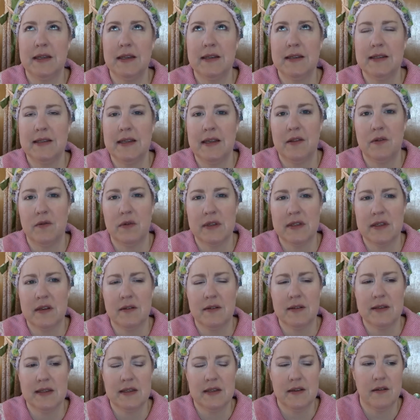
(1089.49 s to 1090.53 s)
didn't see the
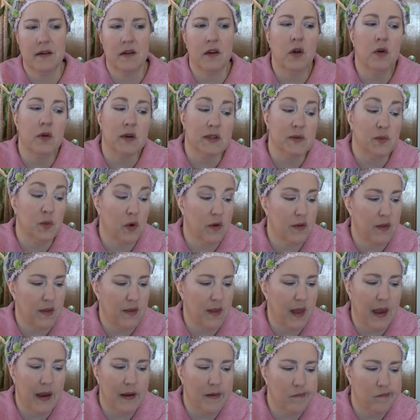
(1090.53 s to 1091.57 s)
results. No, it was more than
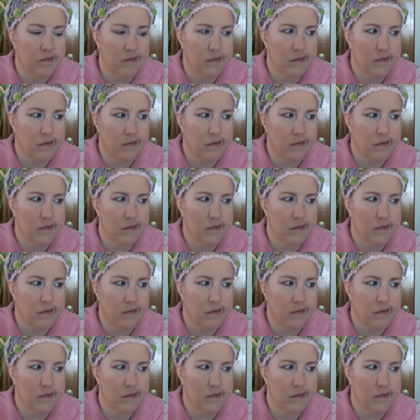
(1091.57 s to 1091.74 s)
that.